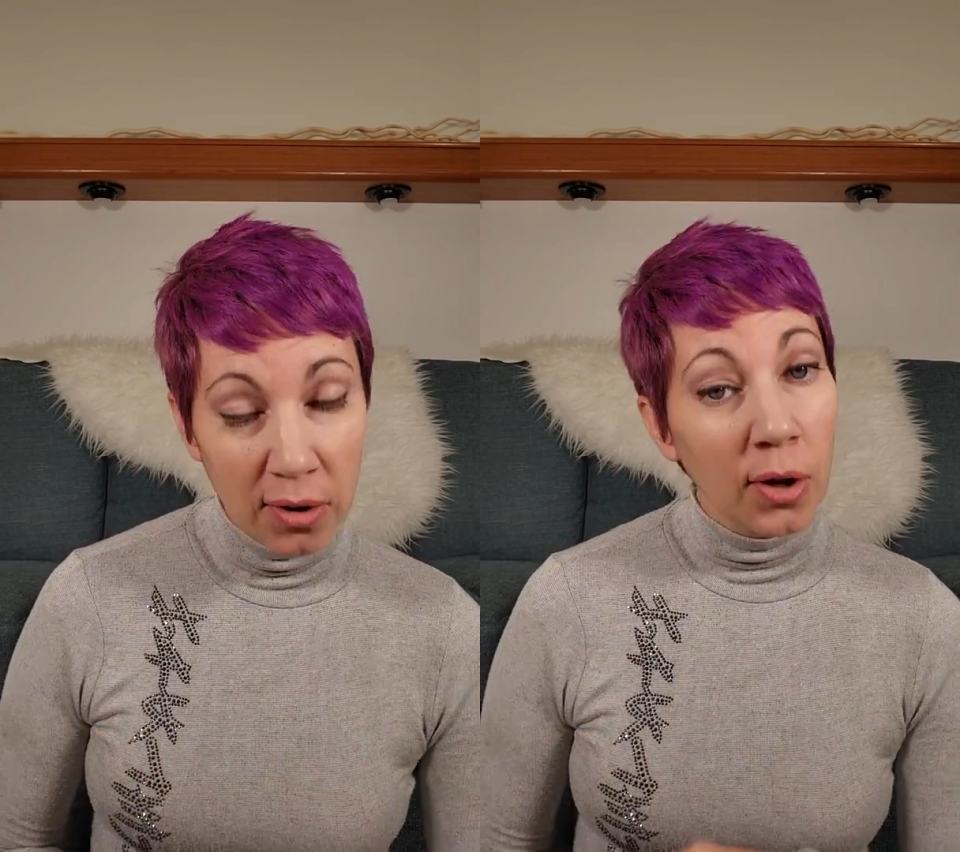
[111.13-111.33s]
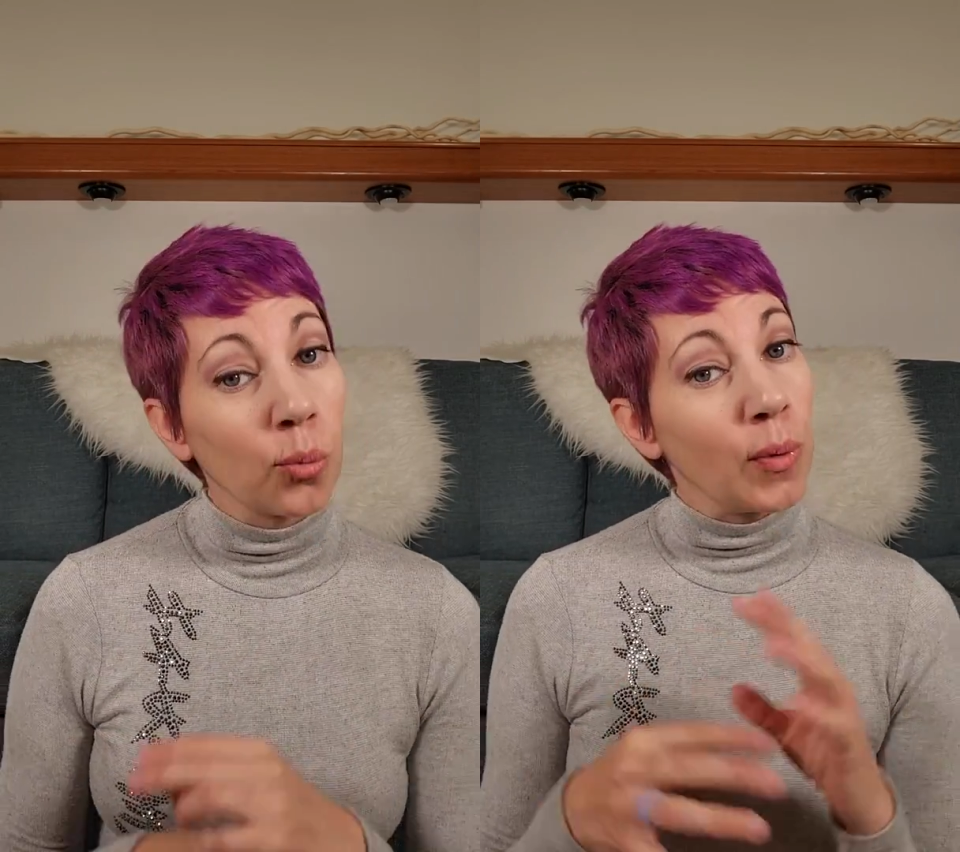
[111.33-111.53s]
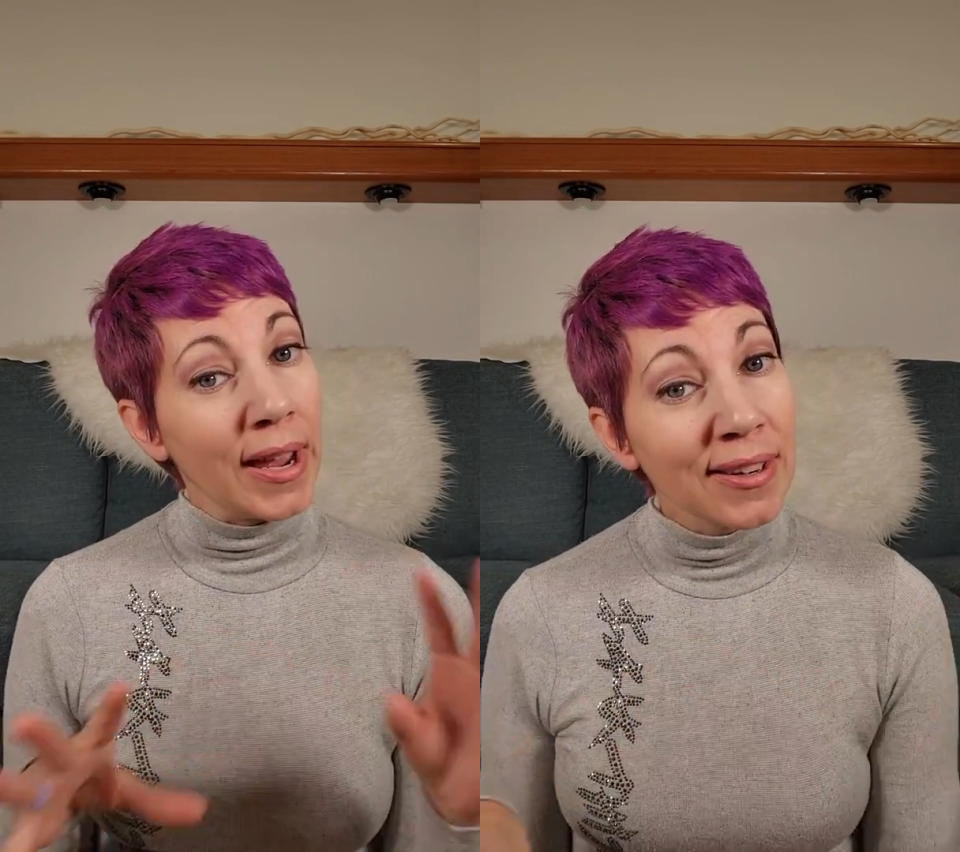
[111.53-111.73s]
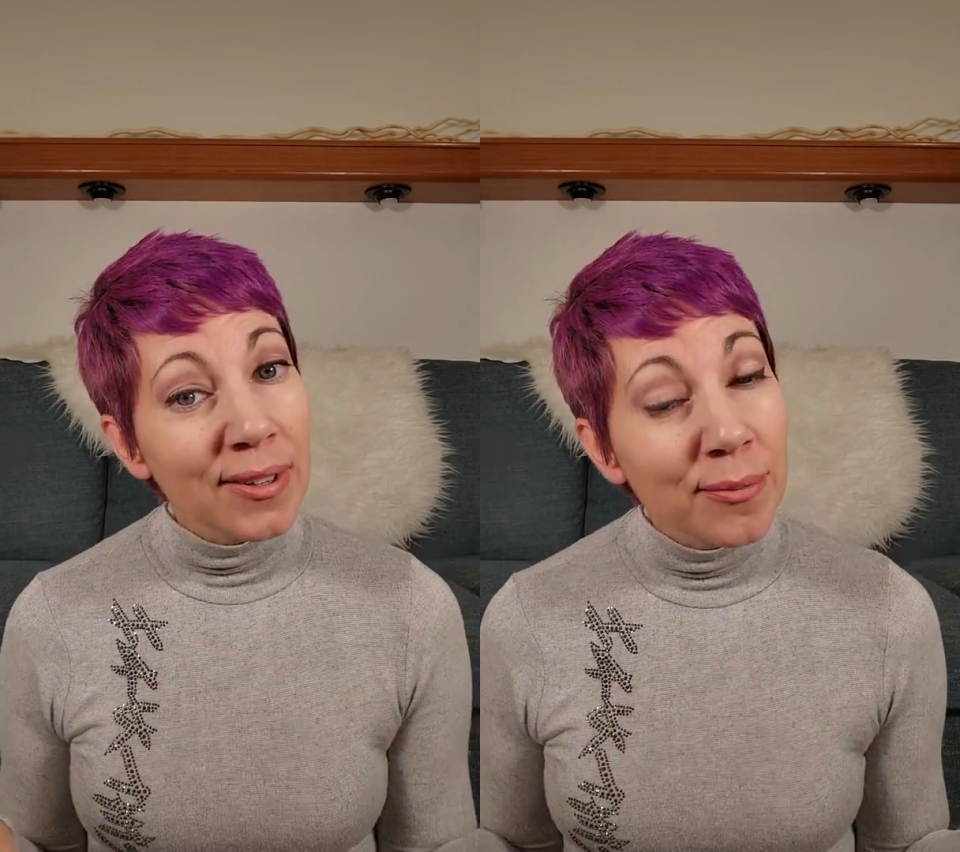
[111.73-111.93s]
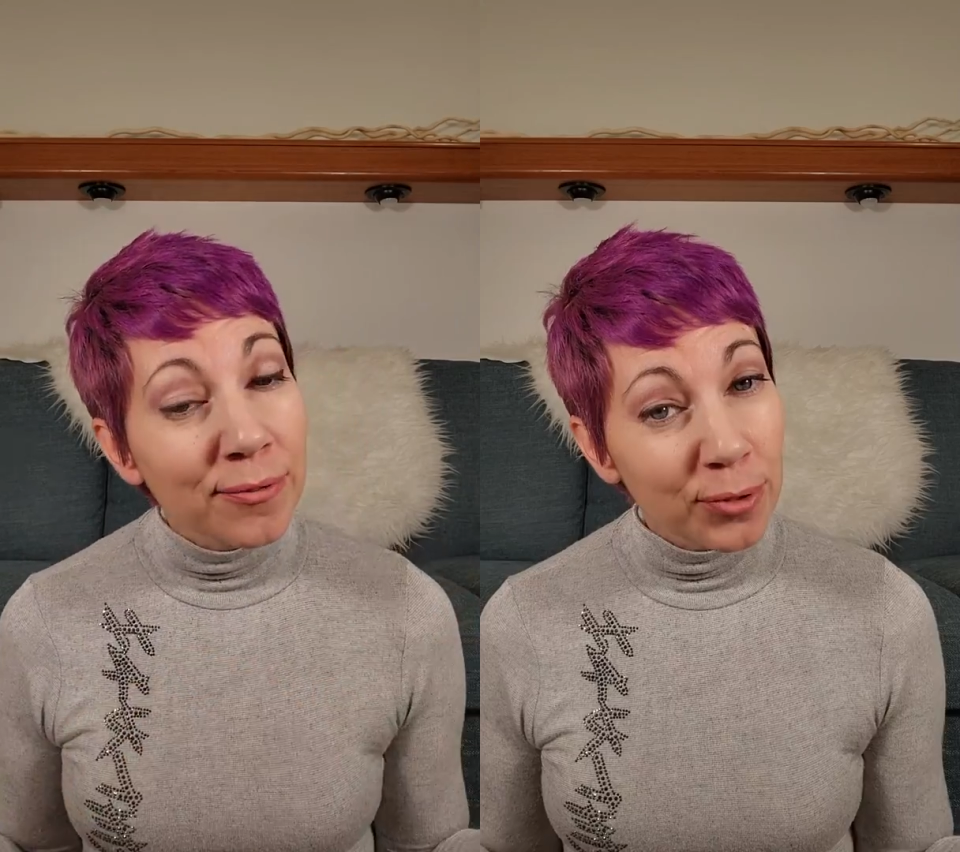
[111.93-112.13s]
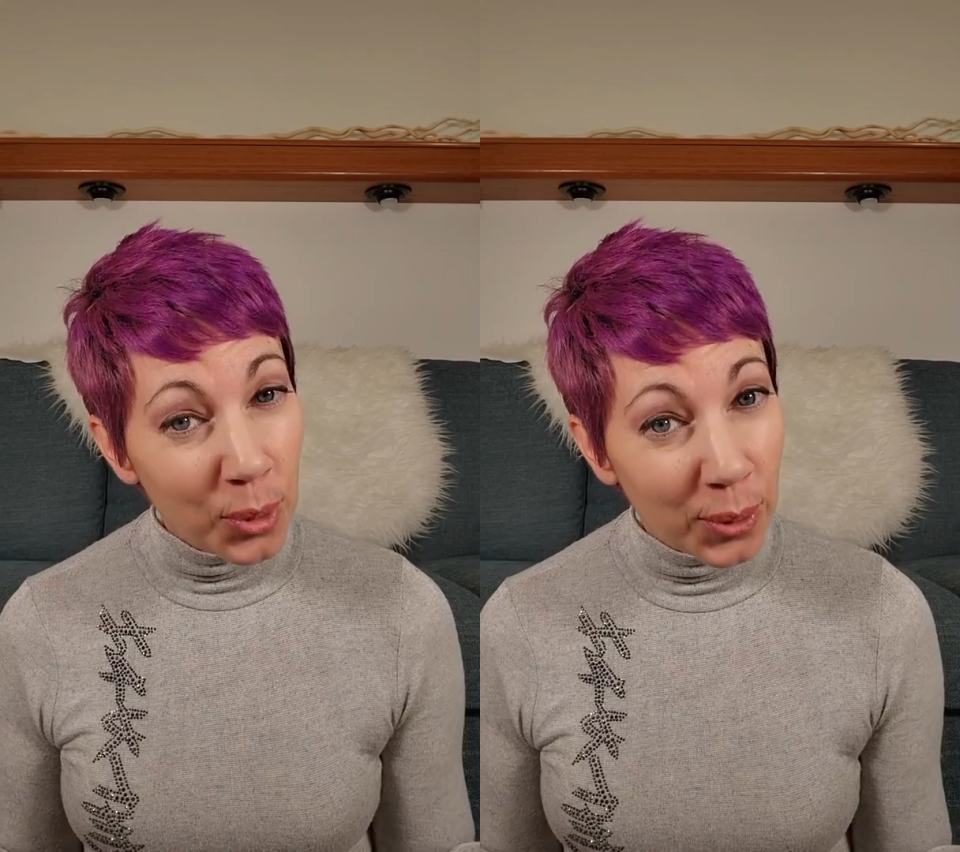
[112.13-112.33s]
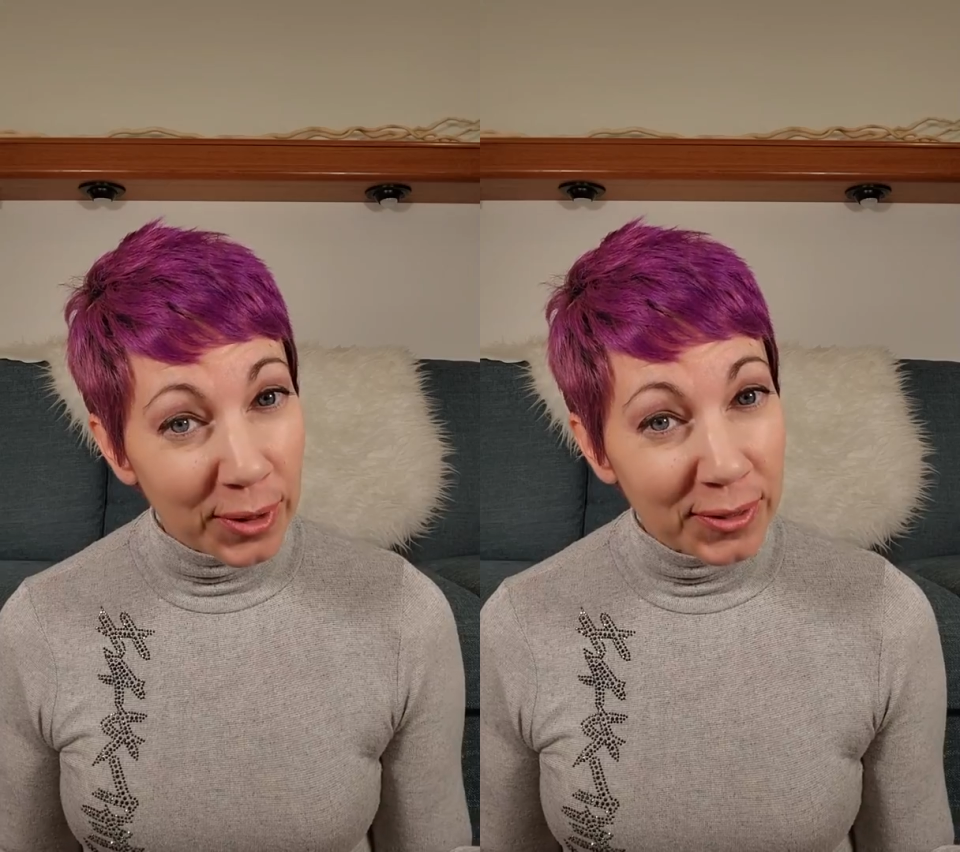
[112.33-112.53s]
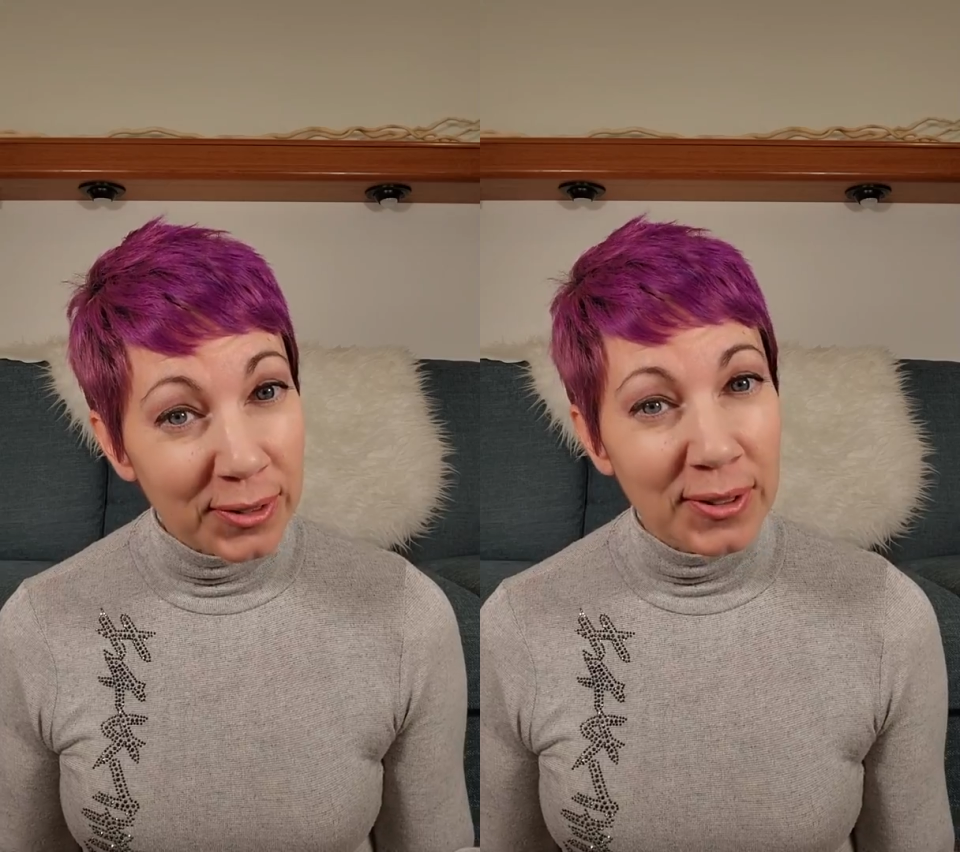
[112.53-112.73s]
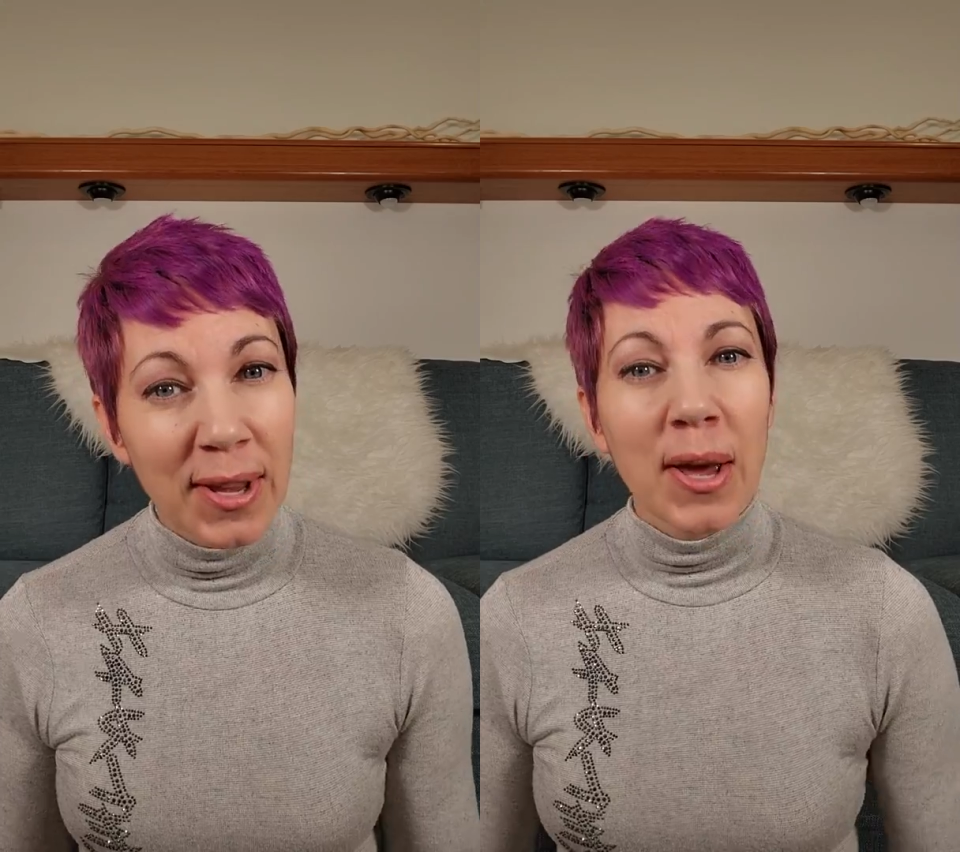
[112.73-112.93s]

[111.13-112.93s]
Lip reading: on random floors,